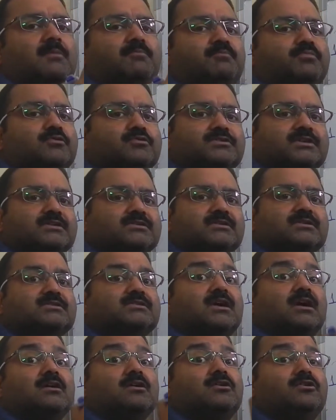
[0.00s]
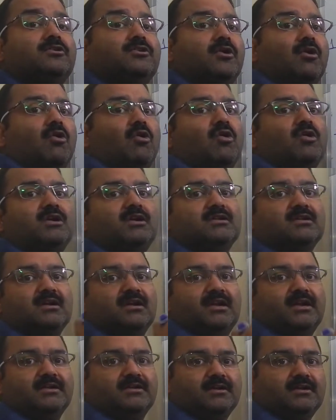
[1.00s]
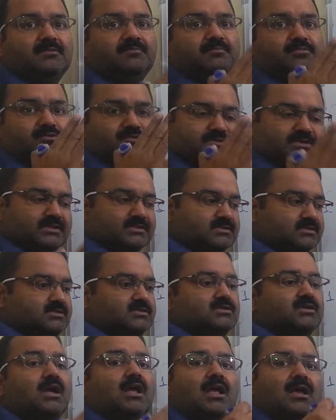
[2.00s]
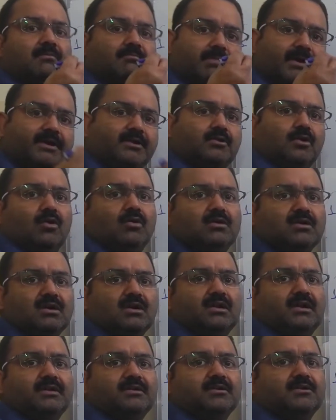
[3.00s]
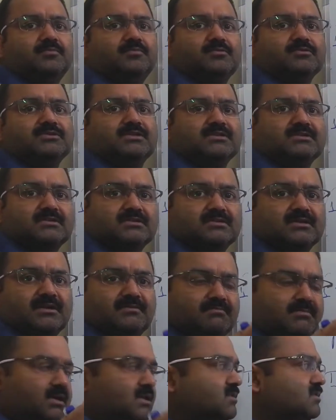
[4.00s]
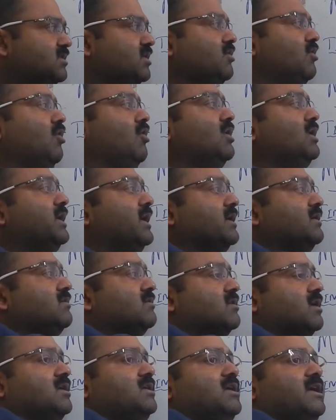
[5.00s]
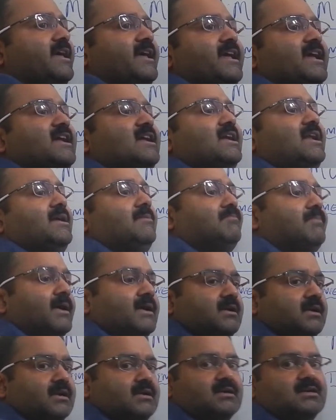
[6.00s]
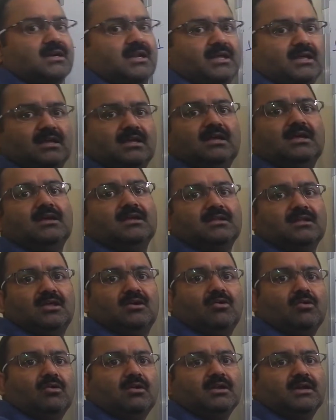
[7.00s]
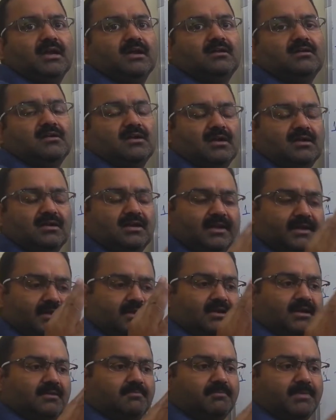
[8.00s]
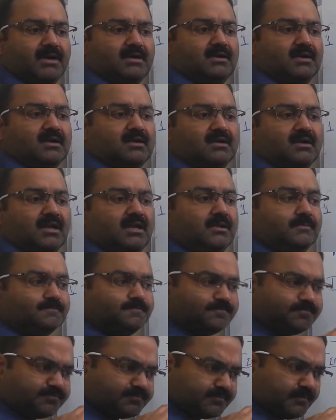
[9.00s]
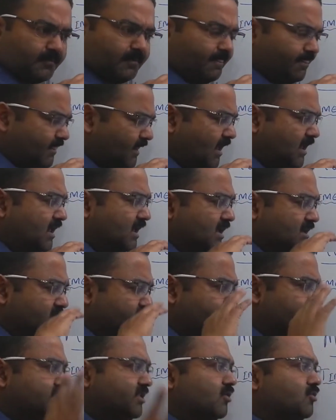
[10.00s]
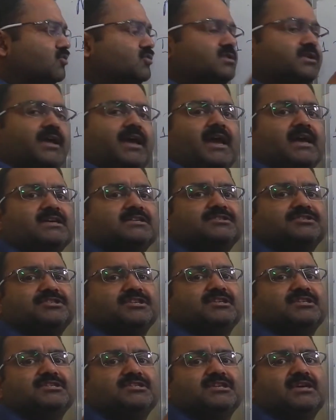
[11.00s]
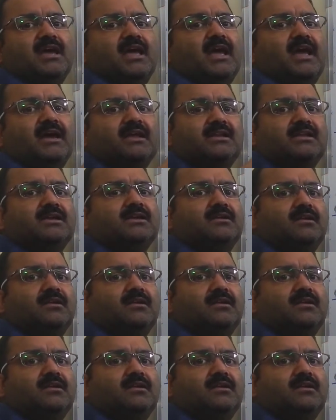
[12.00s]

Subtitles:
processes are non-related processes. By non-related processes, I mean they all can run independently. They all can run independently without exchanging any